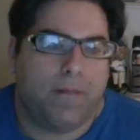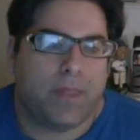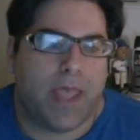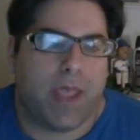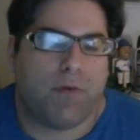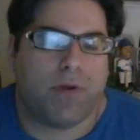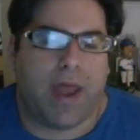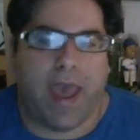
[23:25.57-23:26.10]

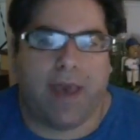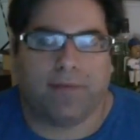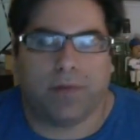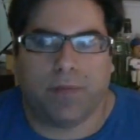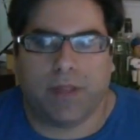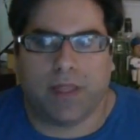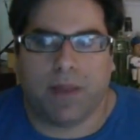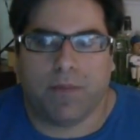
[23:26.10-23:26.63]
It would have to
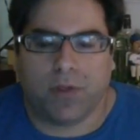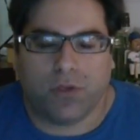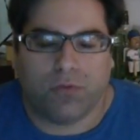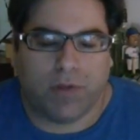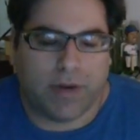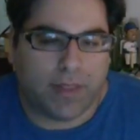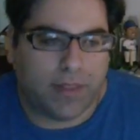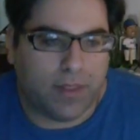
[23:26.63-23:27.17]
be
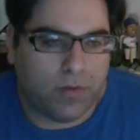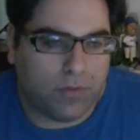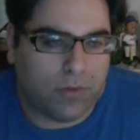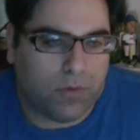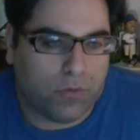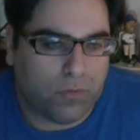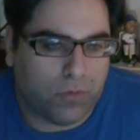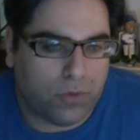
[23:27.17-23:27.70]
demonstrated that
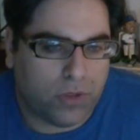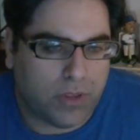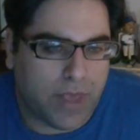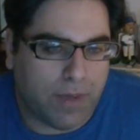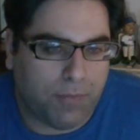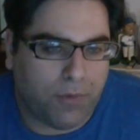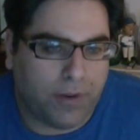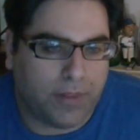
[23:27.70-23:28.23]
those were
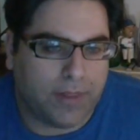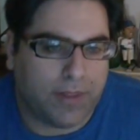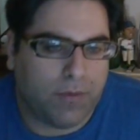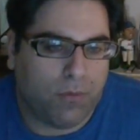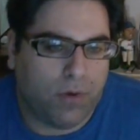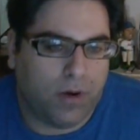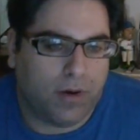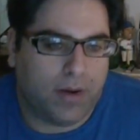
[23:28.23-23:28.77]
separate, that they
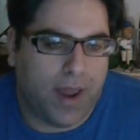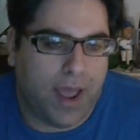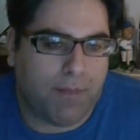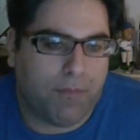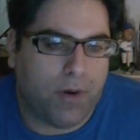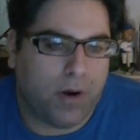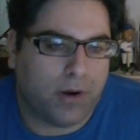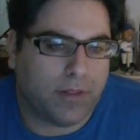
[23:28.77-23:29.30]
were
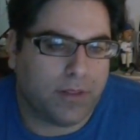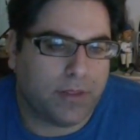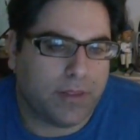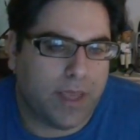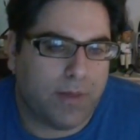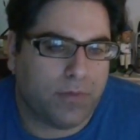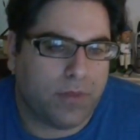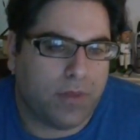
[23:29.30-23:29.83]
not part of the
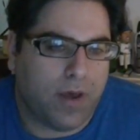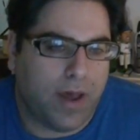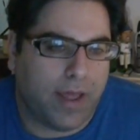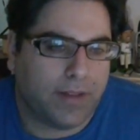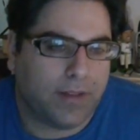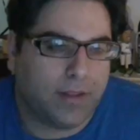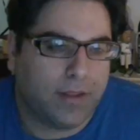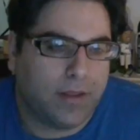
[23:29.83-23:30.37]
same
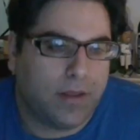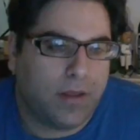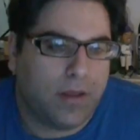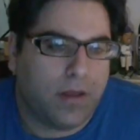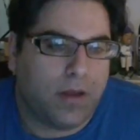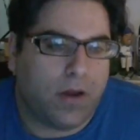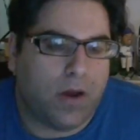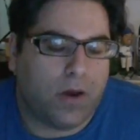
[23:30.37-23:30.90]
thought.
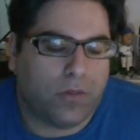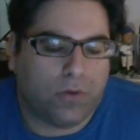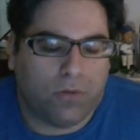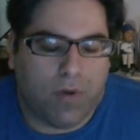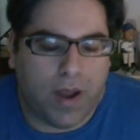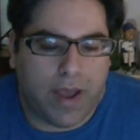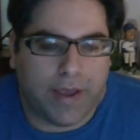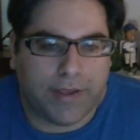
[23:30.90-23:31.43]

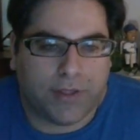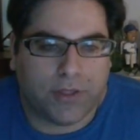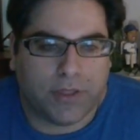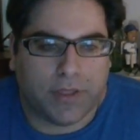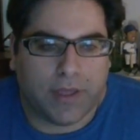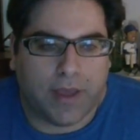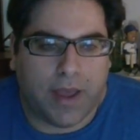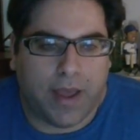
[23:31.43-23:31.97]
Otherwise,
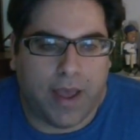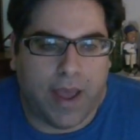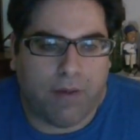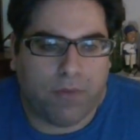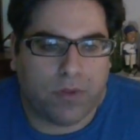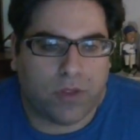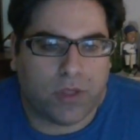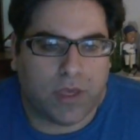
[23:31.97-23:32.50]
I
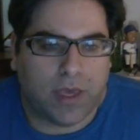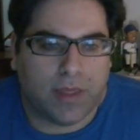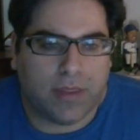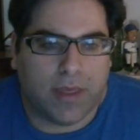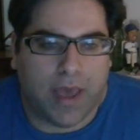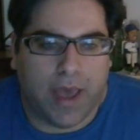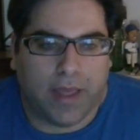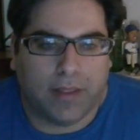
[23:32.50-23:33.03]
would say
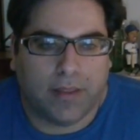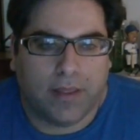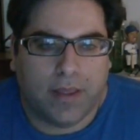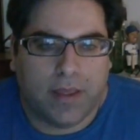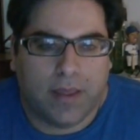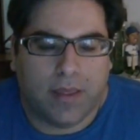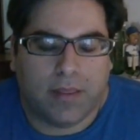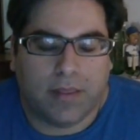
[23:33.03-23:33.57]
that
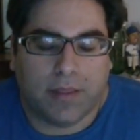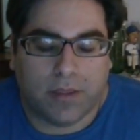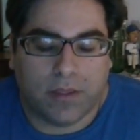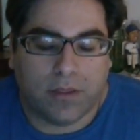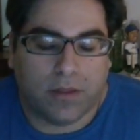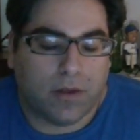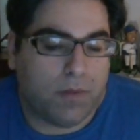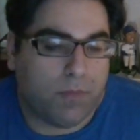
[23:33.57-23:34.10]
this
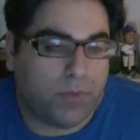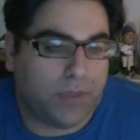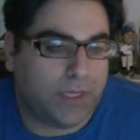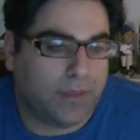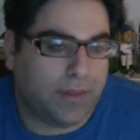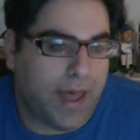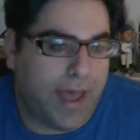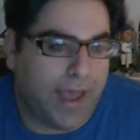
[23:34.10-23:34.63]
is a
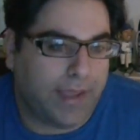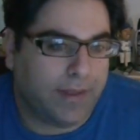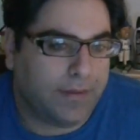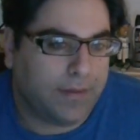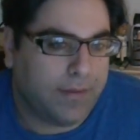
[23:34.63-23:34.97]
complete lie.